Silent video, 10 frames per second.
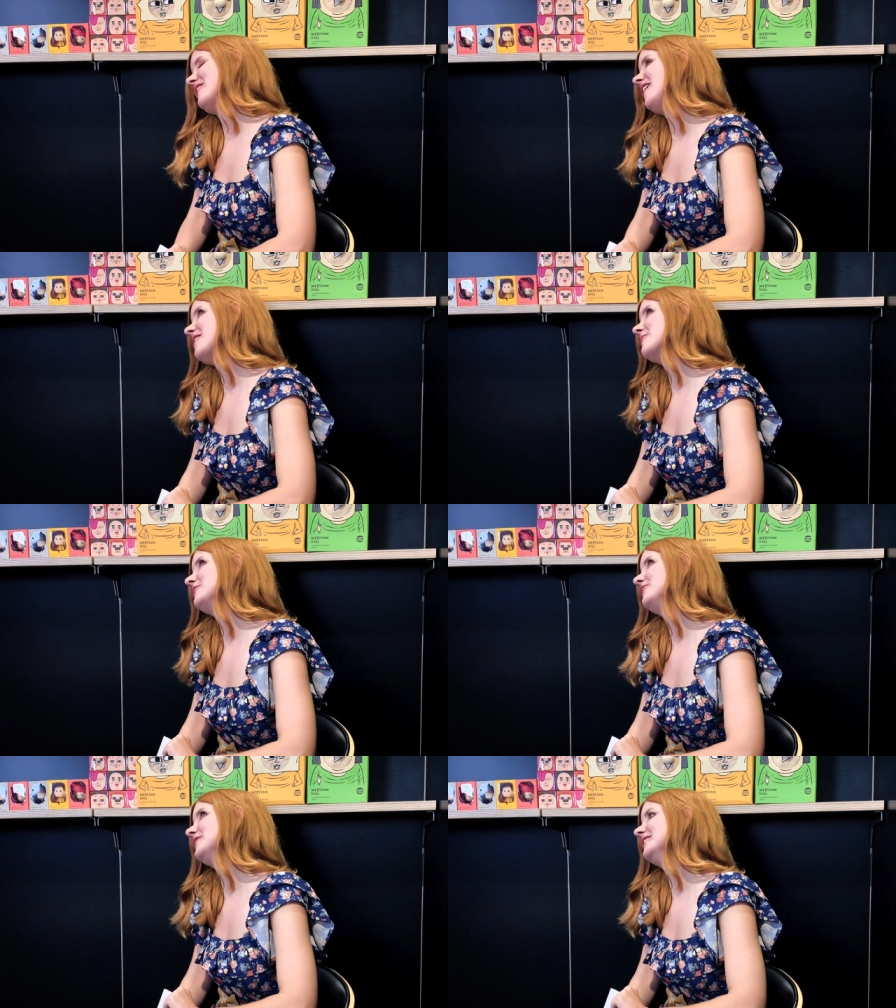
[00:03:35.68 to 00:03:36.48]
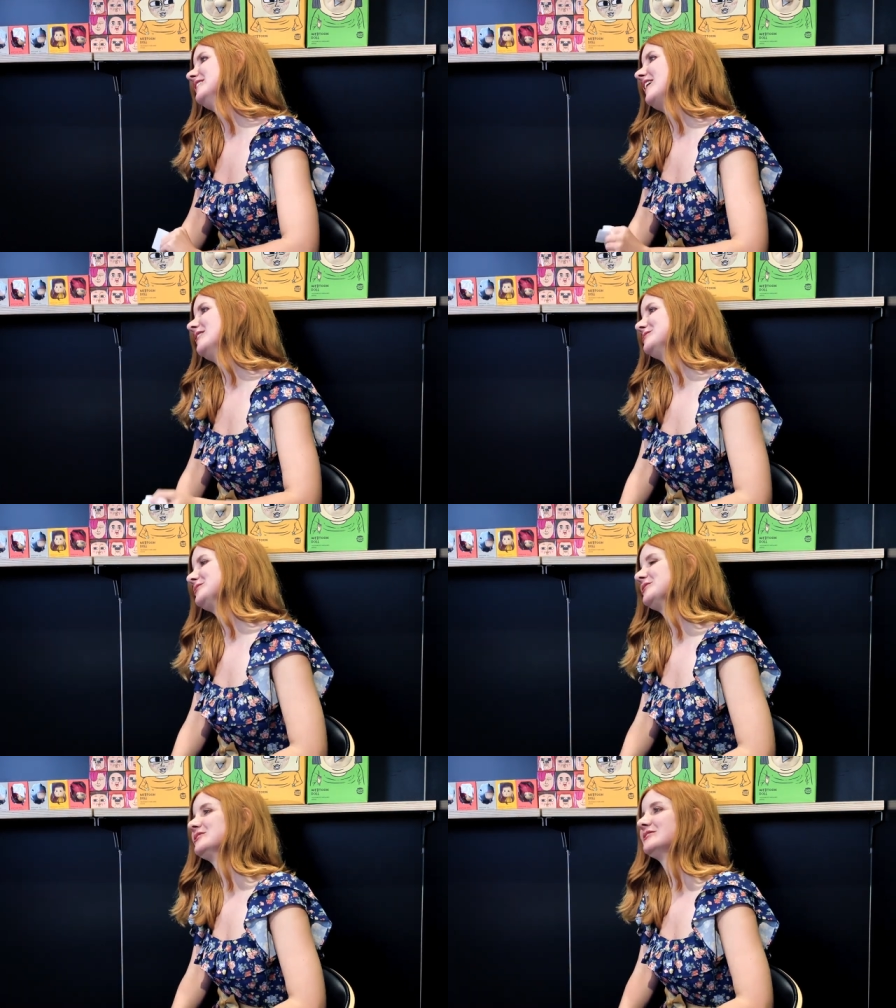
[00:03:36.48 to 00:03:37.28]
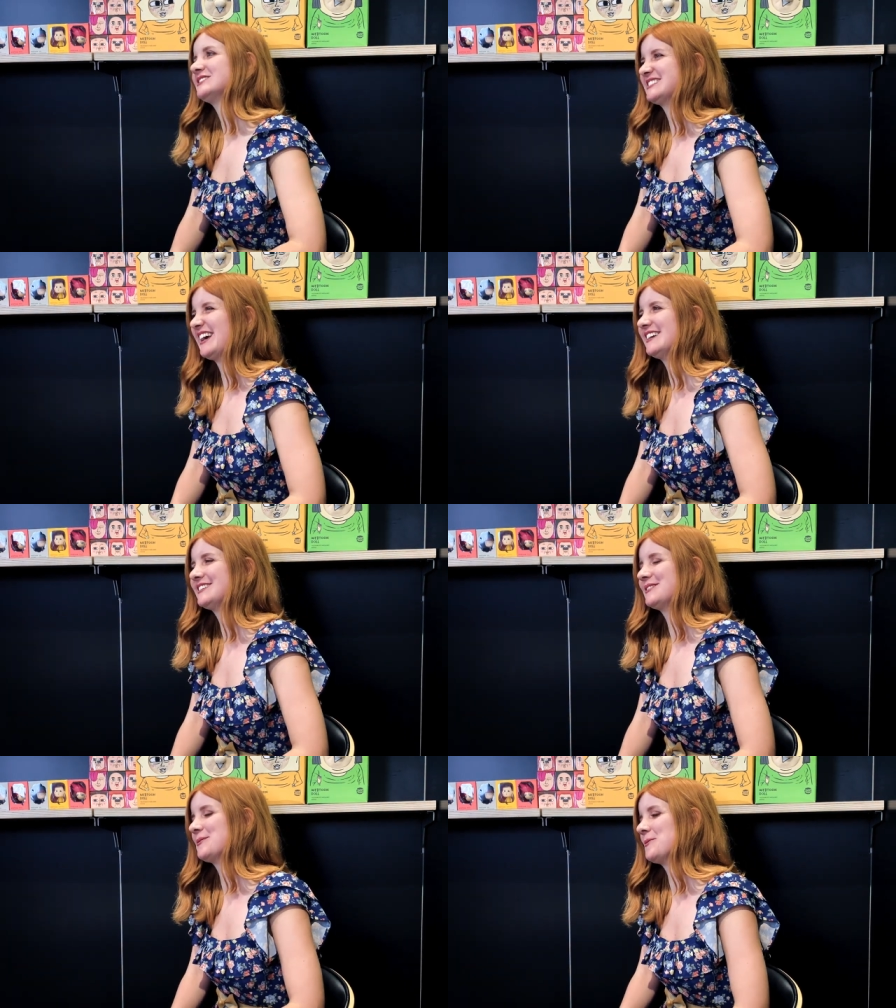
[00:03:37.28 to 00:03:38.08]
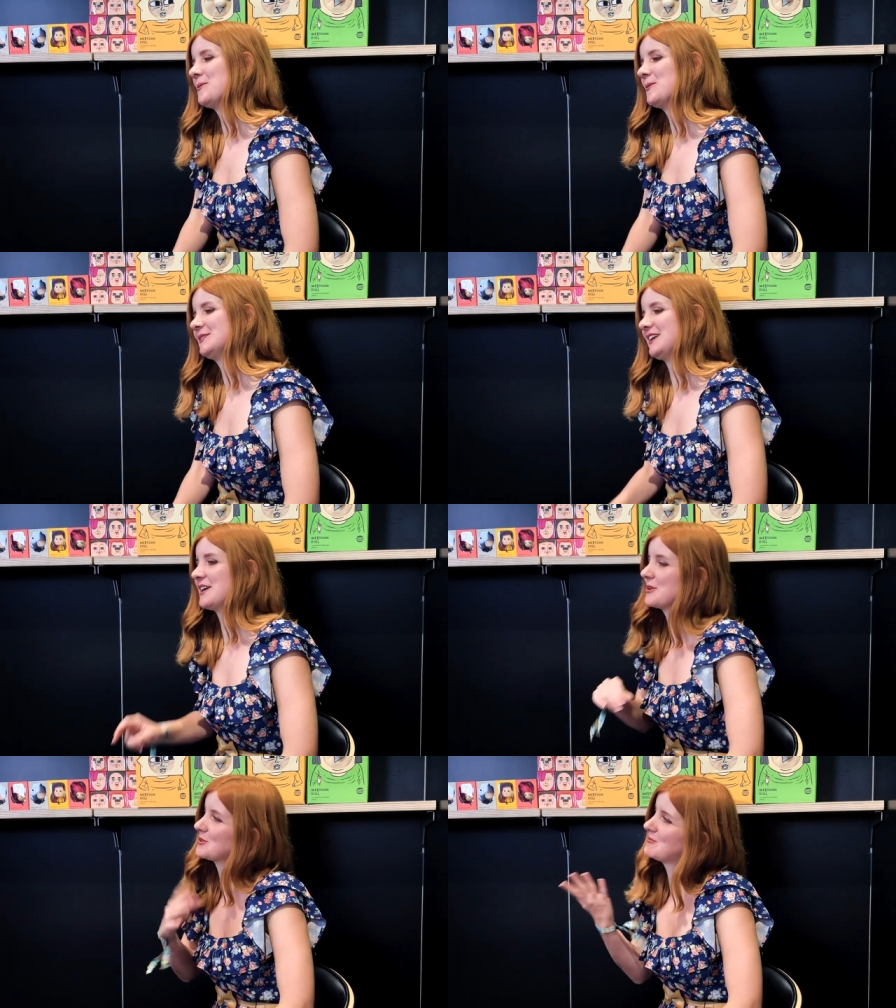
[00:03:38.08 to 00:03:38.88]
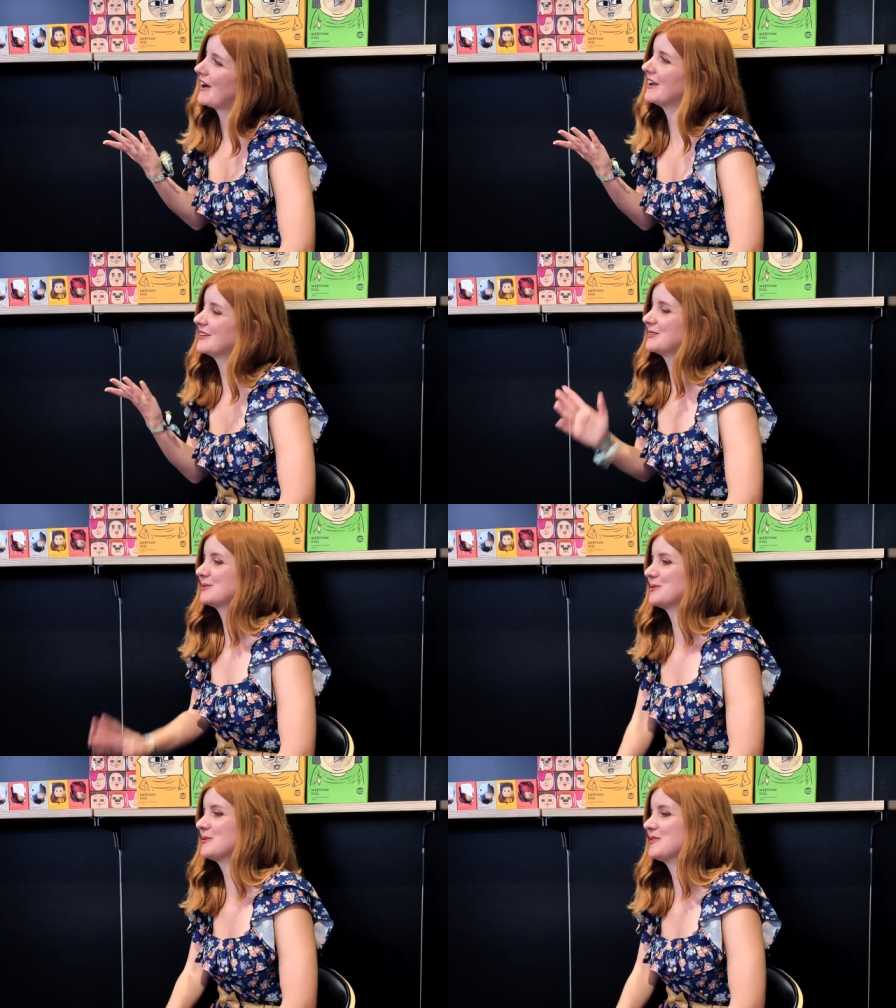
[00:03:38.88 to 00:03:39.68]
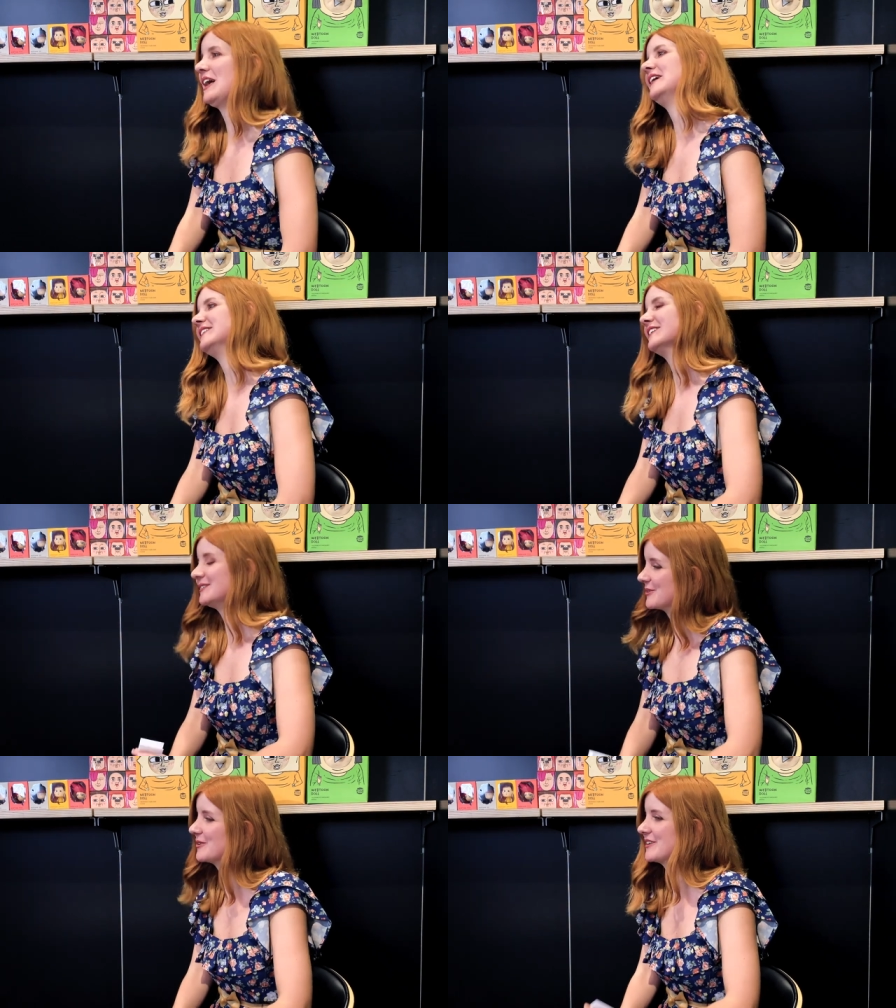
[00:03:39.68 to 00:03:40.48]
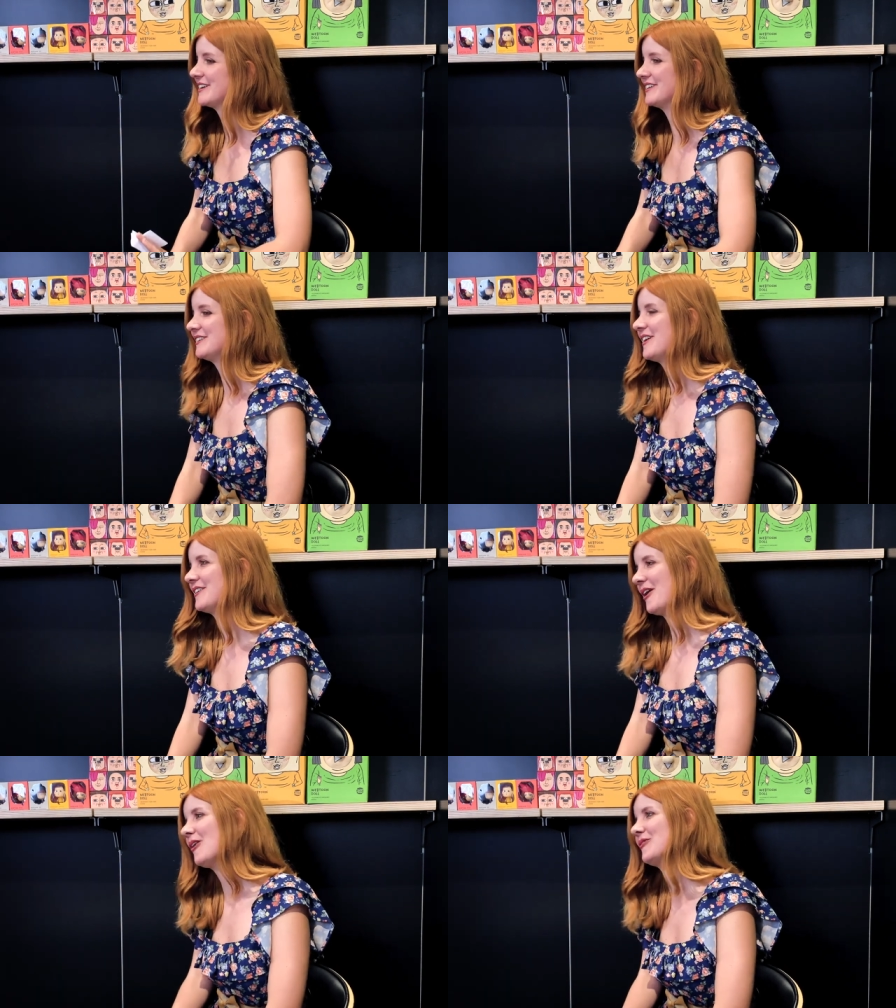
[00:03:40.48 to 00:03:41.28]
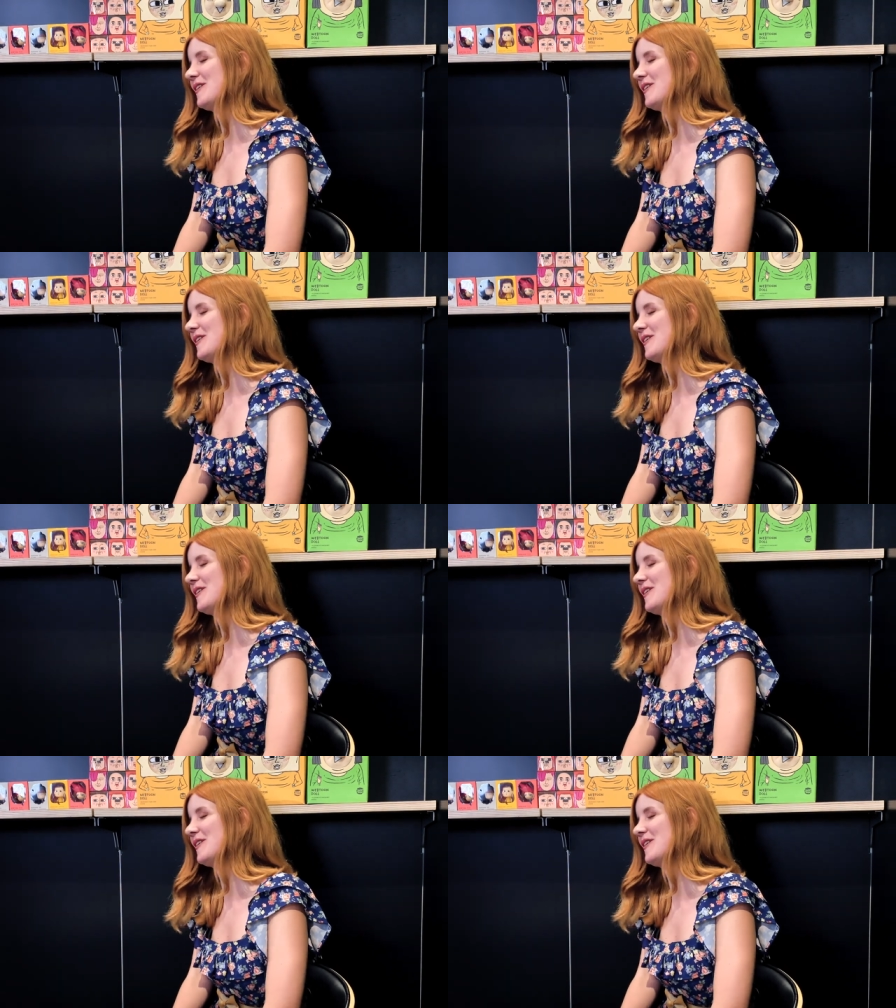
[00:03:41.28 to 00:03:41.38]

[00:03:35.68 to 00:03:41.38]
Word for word: I will feel also sad to saying goodbye to Dani and Dorian and all of